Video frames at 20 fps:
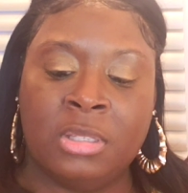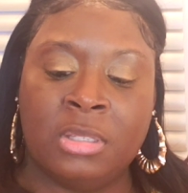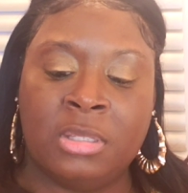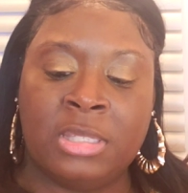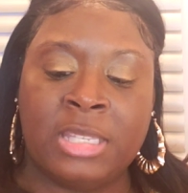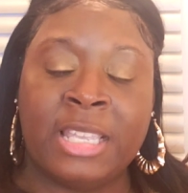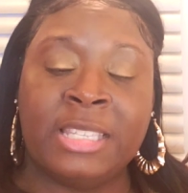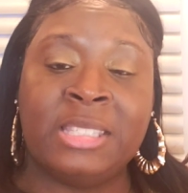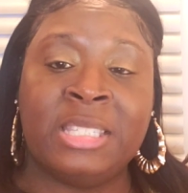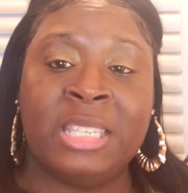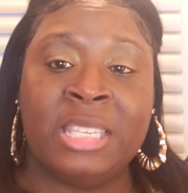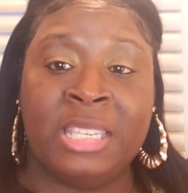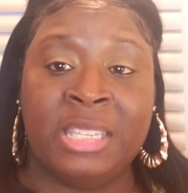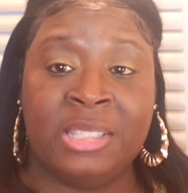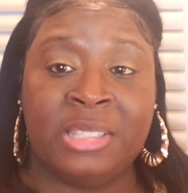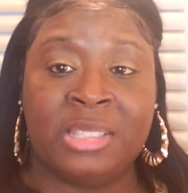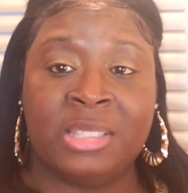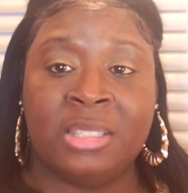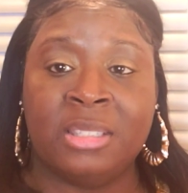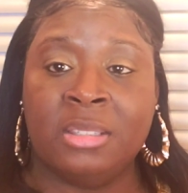
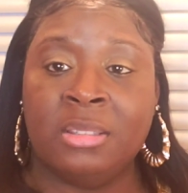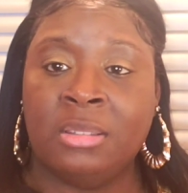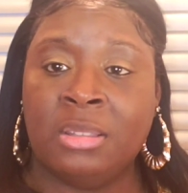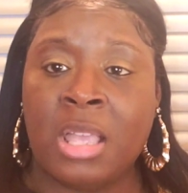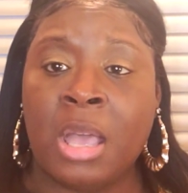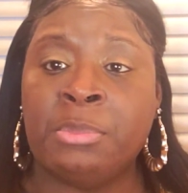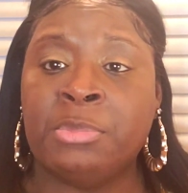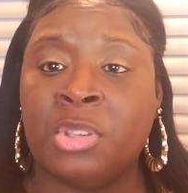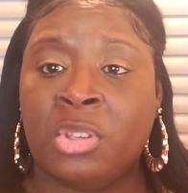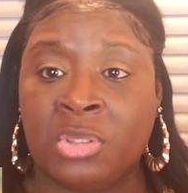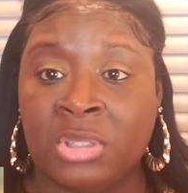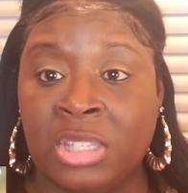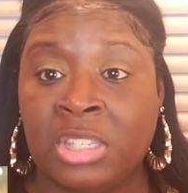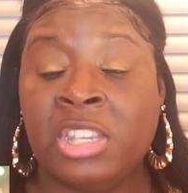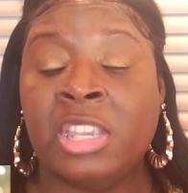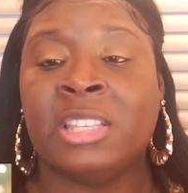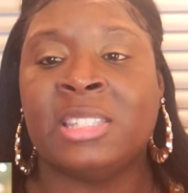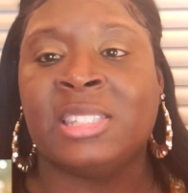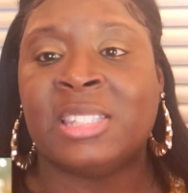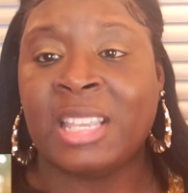Satis. I'm just gonna say,
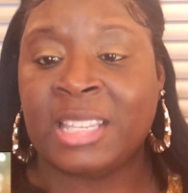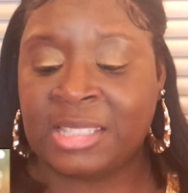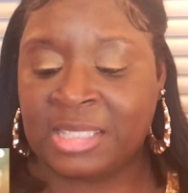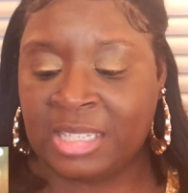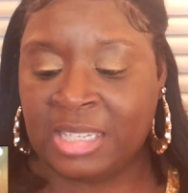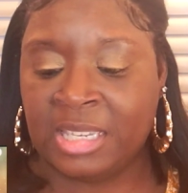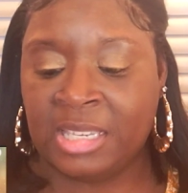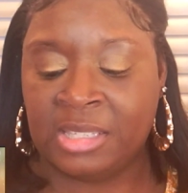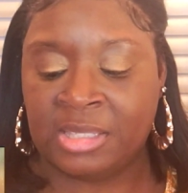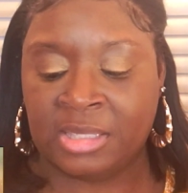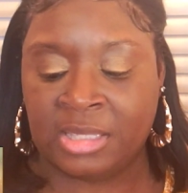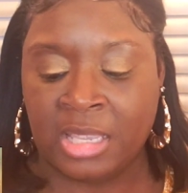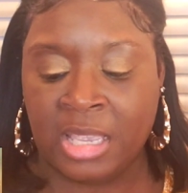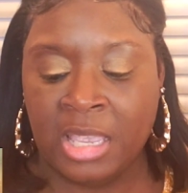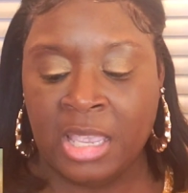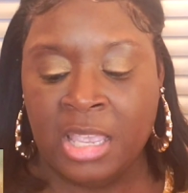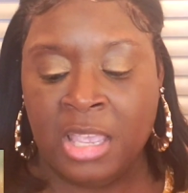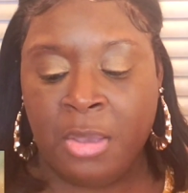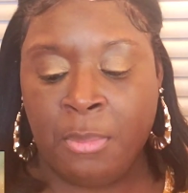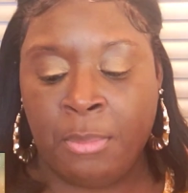yeah, Satis.
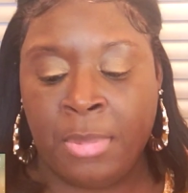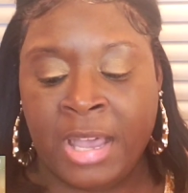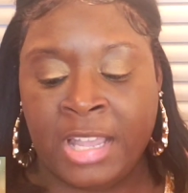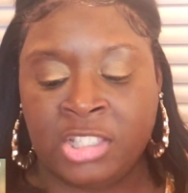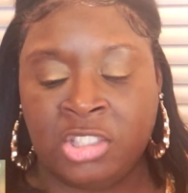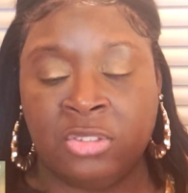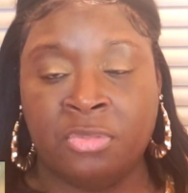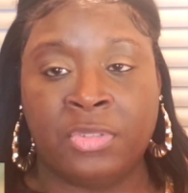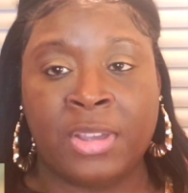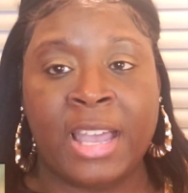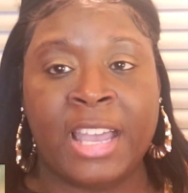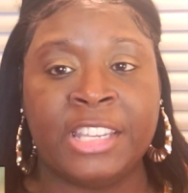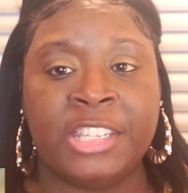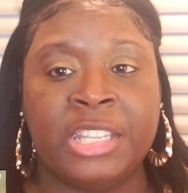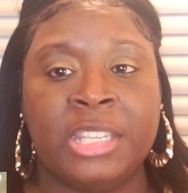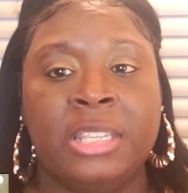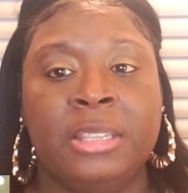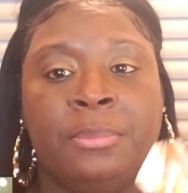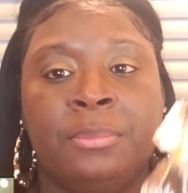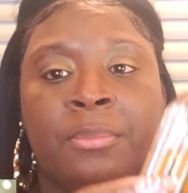By
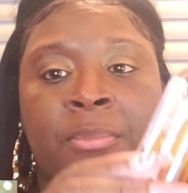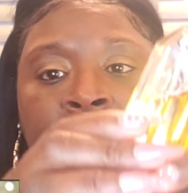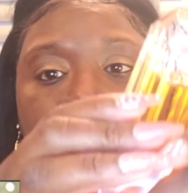Giovanni.